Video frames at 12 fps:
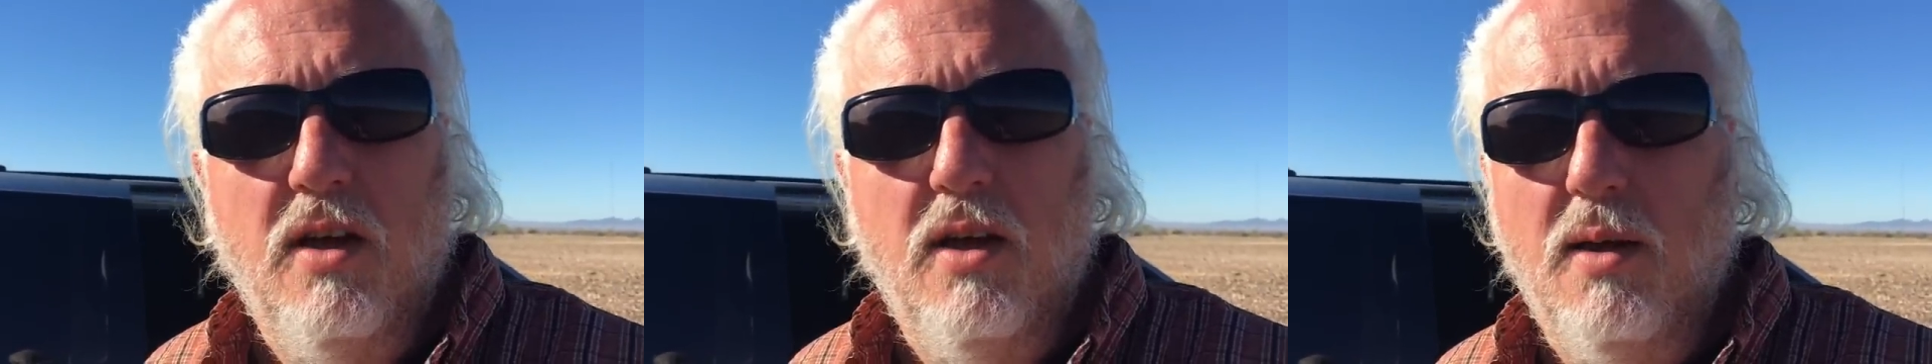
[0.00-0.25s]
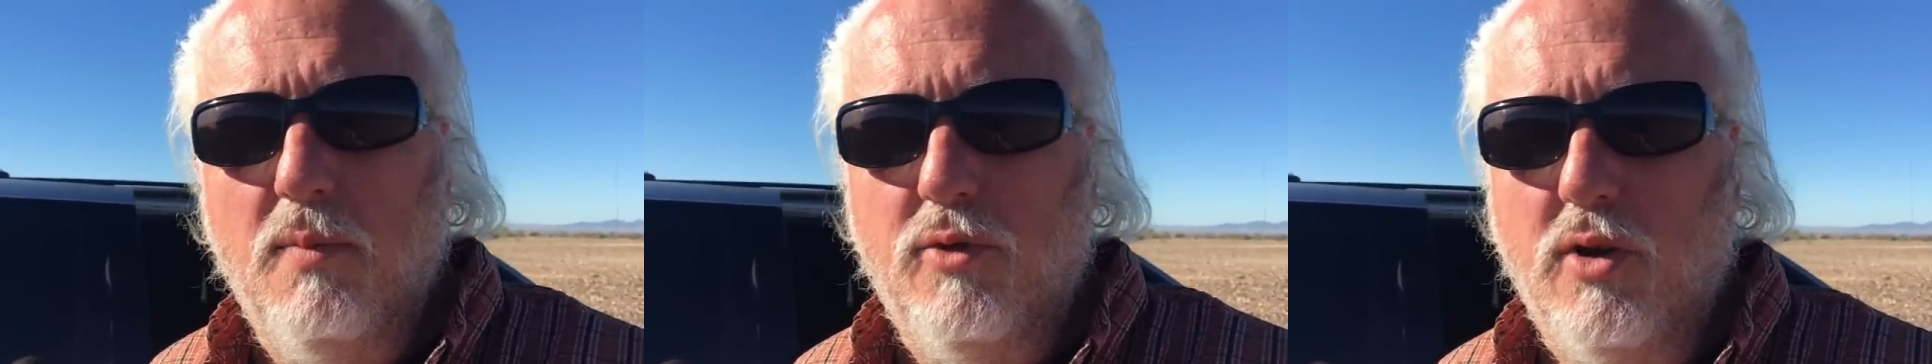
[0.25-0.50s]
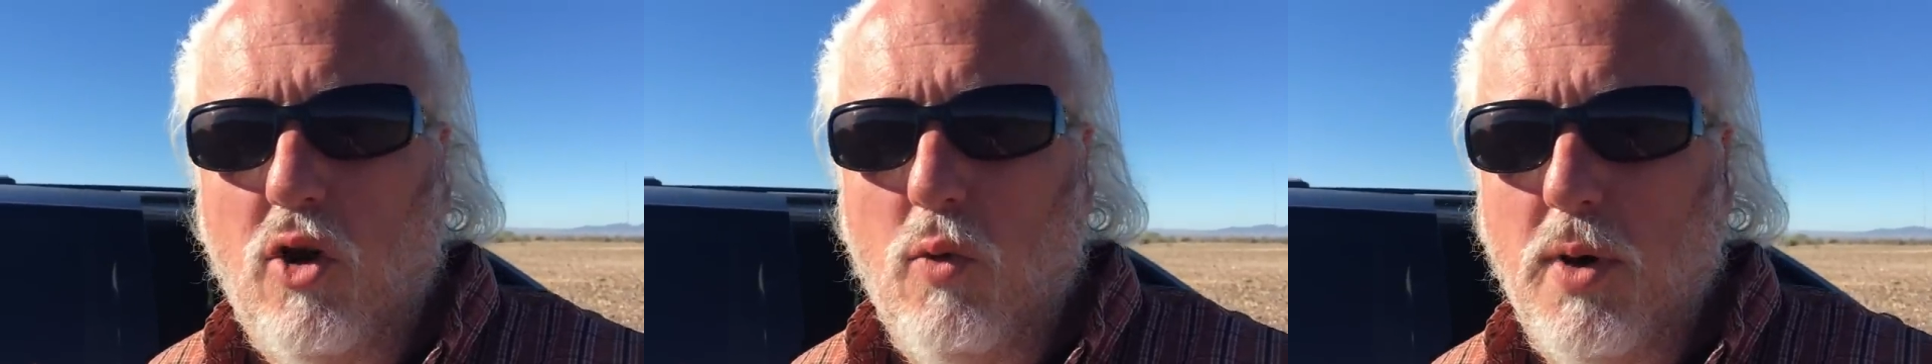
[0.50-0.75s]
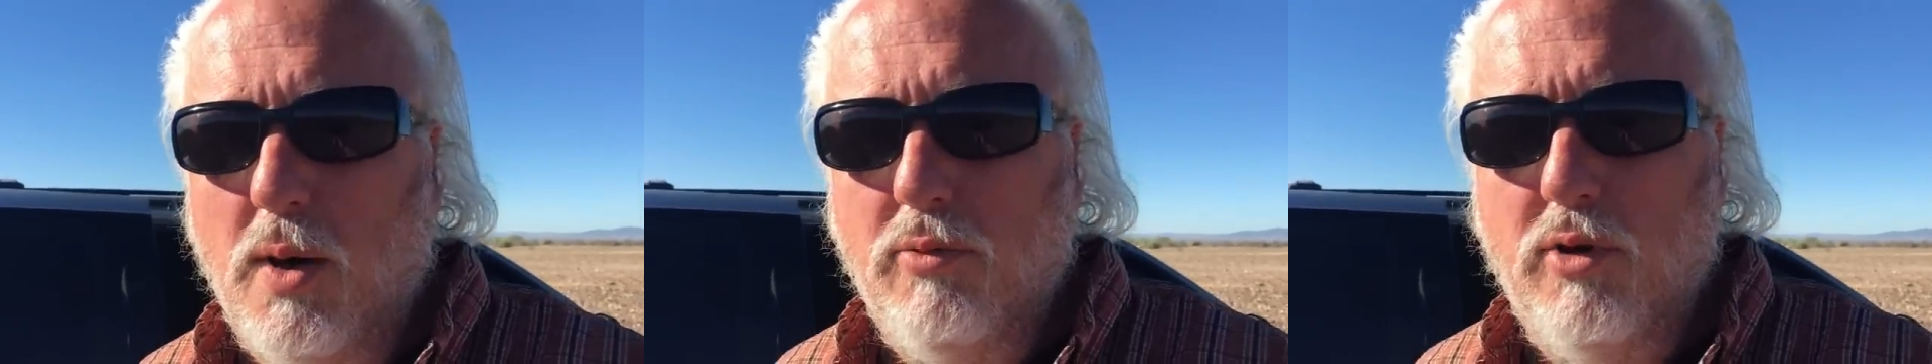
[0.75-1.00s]
to
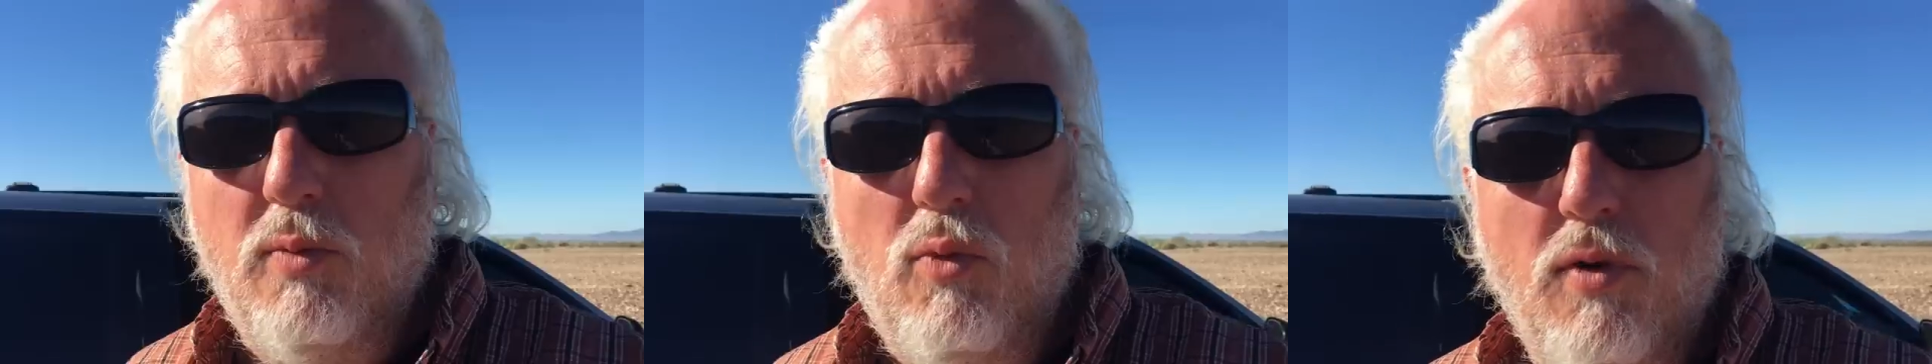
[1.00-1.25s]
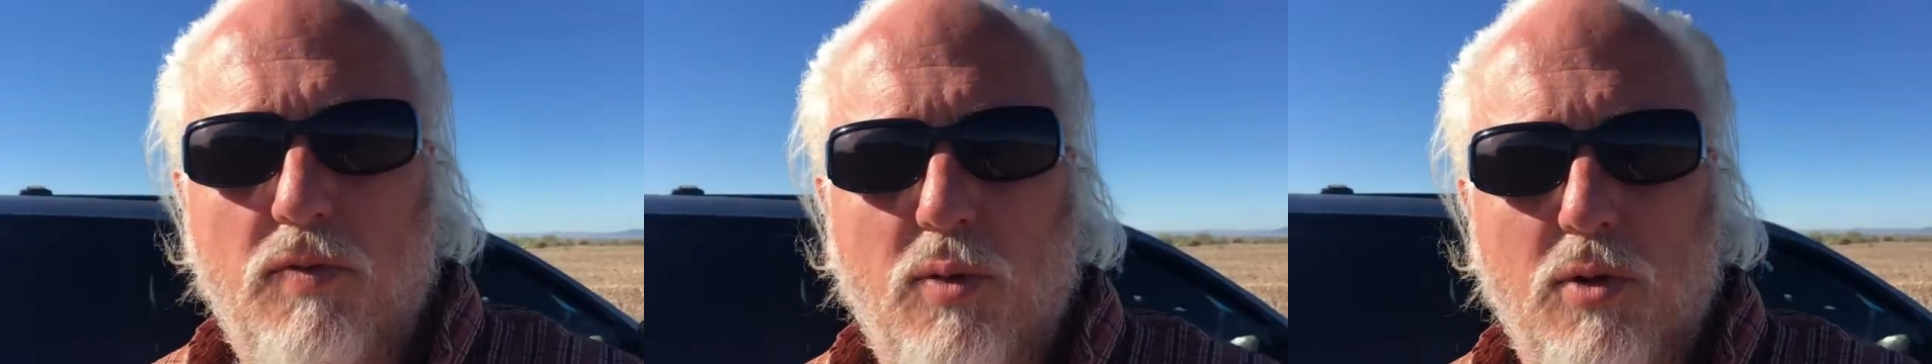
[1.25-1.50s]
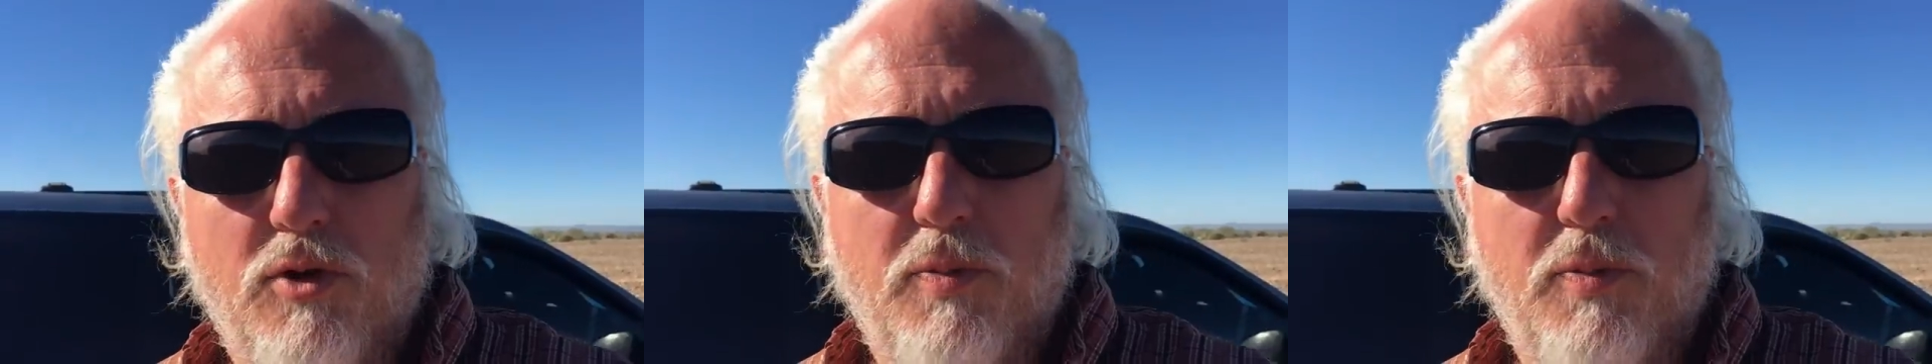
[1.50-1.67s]
open up a little more floor